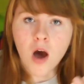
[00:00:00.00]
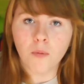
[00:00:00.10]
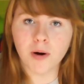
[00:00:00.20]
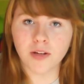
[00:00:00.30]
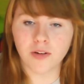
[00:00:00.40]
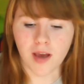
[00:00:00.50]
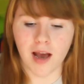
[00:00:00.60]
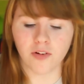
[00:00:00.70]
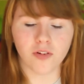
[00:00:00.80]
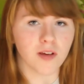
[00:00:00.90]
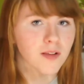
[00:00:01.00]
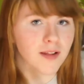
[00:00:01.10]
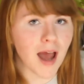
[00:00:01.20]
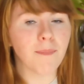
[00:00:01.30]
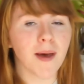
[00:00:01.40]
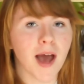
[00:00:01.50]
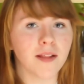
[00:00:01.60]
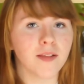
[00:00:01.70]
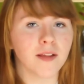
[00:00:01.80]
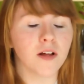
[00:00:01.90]
which actually is not
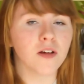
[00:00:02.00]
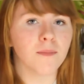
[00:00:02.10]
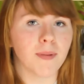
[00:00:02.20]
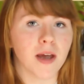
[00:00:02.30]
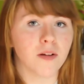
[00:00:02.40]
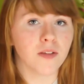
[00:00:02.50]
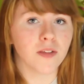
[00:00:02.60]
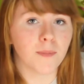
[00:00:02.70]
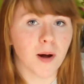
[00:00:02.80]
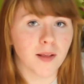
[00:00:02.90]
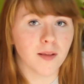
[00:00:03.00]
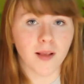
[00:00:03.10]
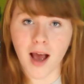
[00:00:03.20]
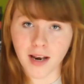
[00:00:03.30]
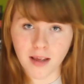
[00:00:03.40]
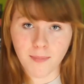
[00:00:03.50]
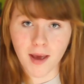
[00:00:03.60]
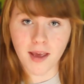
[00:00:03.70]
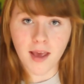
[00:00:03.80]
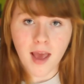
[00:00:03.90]
bad still compared to the prices on
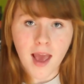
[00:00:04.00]
eBay,